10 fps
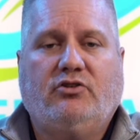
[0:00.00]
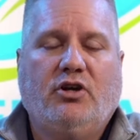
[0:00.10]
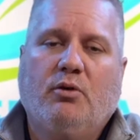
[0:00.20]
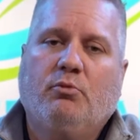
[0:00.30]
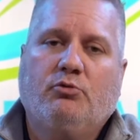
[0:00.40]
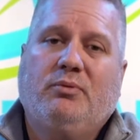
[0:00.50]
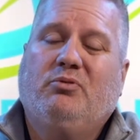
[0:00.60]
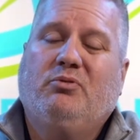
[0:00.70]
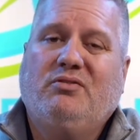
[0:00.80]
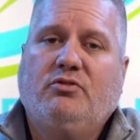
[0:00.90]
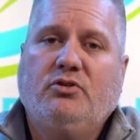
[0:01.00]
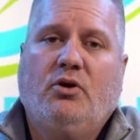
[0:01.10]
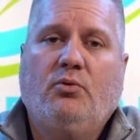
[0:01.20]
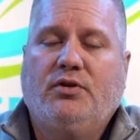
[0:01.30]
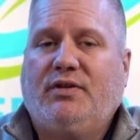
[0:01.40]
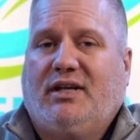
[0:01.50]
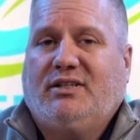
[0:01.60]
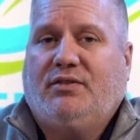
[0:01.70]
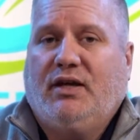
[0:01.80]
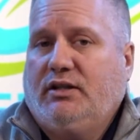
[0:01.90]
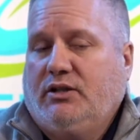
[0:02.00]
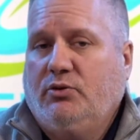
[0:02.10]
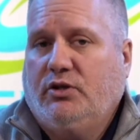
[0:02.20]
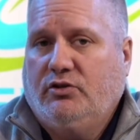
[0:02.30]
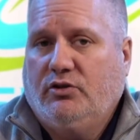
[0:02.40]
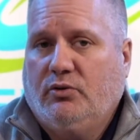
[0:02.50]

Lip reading: Most people don't even know that that's a thing that you can do.